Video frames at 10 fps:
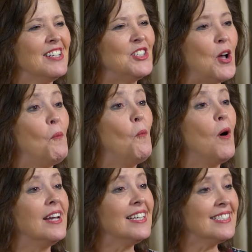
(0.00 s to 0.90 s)
So
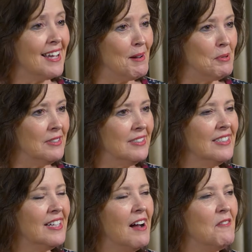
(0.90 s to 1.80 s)
one
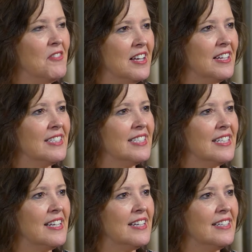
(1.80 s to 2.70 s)
example of this
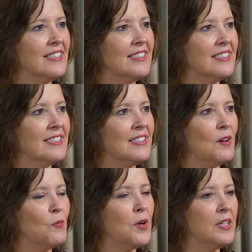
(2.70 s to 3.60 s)
is
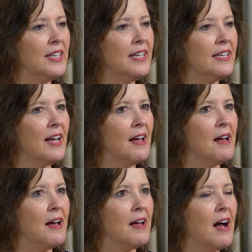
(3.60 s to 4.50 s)
really
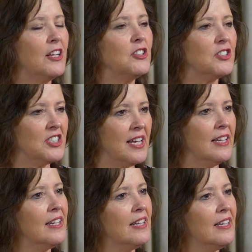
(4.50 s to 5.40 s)

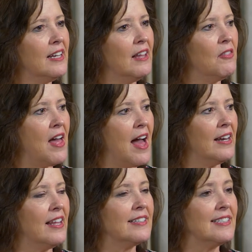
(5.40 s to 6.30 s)
understanding
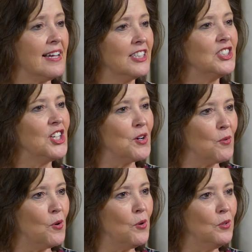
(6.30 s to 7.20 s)
that in a second chair
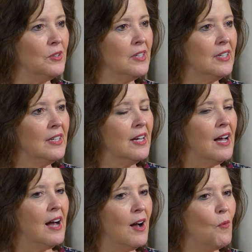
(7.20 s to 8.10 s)
role,
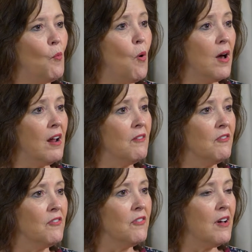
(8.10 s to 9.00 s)
one of